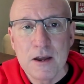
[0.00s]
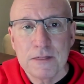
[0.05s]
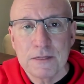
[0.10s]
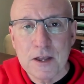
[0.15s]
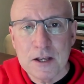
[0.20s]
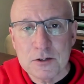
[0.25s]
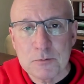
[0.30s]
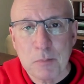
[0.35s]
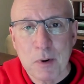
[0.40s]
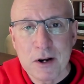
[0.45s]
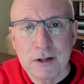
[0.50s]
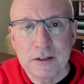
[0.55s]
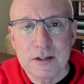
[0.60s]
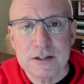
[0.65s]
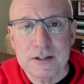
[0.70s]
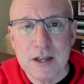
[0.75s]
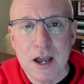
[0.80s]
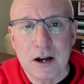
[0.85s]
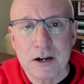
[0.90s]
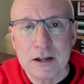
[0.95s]
Let's break
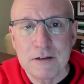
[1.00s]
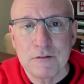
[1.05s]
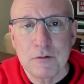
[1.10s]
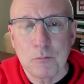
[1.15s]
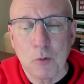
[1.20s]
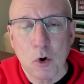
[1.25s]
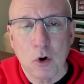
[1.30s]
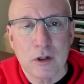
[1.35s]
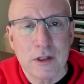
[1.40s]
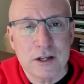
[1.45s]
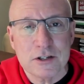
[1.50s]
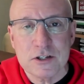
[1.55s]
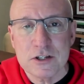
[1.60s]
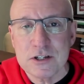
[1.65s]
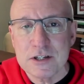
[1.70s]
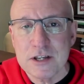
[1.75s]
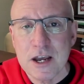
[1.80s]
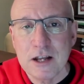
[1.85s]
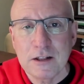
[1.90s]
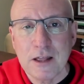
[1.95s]
this down even more. Let's
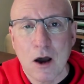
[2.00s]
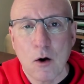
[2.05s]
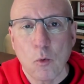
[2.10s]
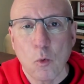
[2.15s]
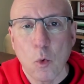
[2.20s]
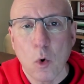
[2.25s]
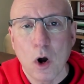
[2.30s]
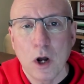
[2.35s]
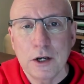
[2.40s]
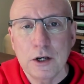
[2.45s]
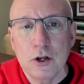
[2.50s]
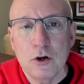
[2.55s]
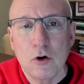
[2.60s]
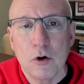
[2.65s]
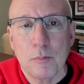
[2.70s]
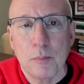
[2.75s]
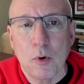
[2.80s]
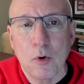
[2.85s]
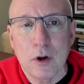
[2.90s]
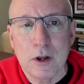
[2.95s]
just take that one new
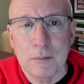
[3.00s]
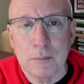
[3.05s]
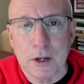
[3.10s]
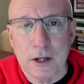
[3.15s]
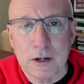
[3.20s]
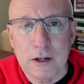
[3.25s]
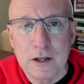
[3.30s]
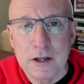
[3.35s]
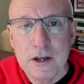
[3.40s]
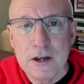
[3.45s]
appointment.